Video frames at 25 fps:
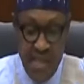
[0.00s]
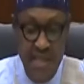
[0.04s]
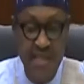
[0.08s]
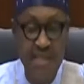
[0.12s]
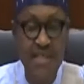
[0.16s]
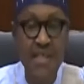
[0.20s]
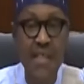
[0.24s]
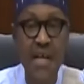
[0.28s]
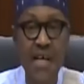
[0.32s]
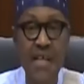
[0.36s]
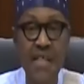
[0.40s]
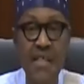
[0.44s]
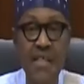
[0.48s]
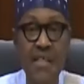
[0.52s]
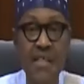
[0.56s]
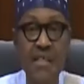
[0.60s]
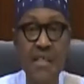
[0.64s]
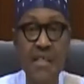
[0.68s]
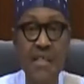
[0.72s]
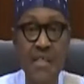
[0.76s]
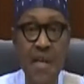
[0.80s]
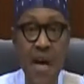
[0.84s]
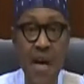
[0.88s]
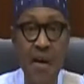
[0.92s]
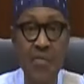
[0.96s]
and
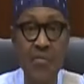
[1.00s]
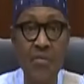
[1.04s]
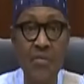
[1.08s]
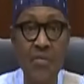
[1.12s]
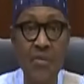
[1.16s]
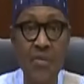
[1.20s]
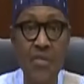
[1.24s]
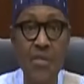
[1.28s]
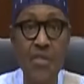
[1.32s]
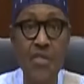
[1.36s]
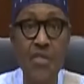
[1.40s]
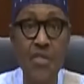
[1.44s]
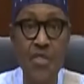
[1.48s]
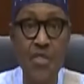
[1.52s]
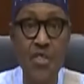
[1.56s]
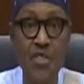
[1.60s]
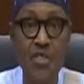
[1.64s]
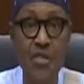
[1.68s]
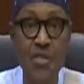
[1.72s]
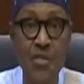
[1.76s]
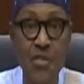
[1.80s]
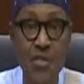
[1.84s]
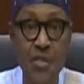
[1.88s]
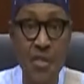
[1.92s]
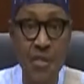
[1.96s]
take tough
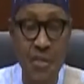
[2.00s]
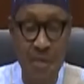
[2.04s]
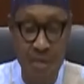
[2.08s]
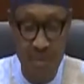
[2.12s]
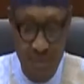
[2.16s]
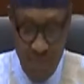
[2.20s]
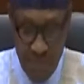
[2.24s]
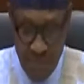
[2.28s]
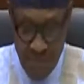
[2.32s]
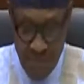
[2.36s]
decisions.